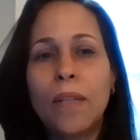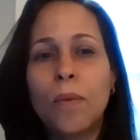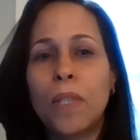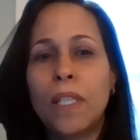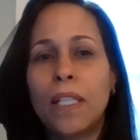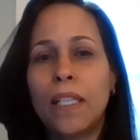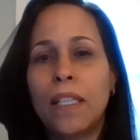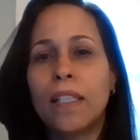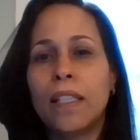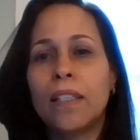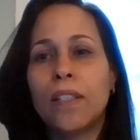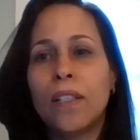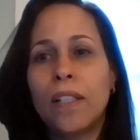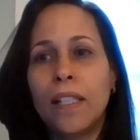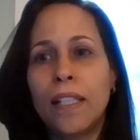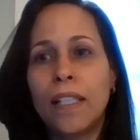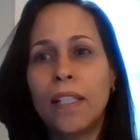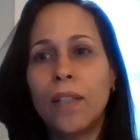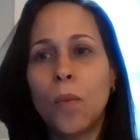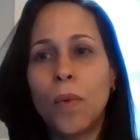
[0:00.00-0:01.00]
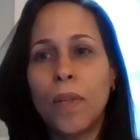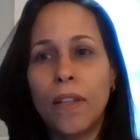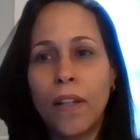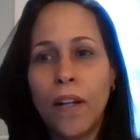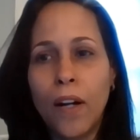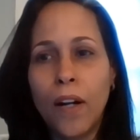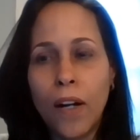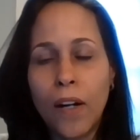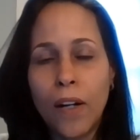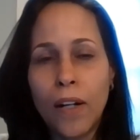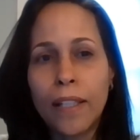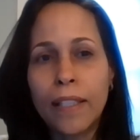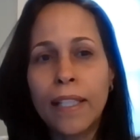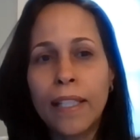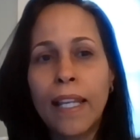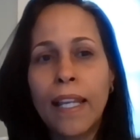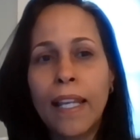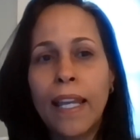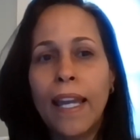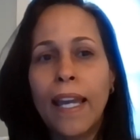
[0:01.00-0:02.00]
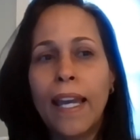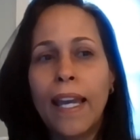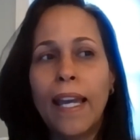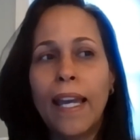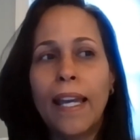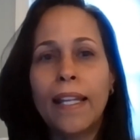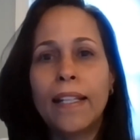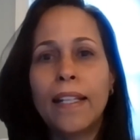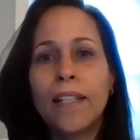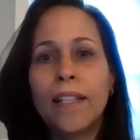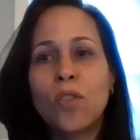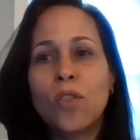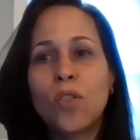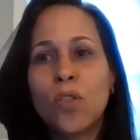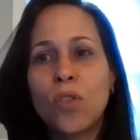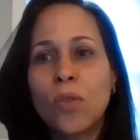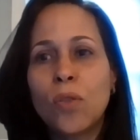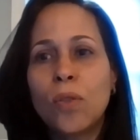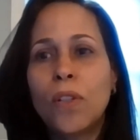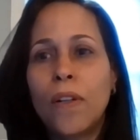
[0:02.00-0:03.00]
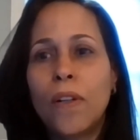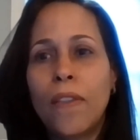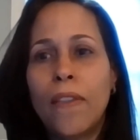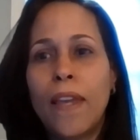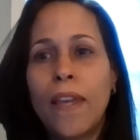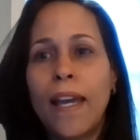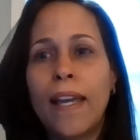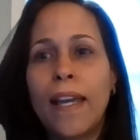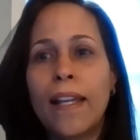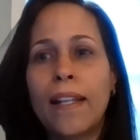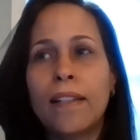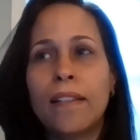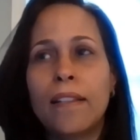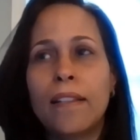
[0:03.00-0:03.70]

we need to lead with heart, and ensure that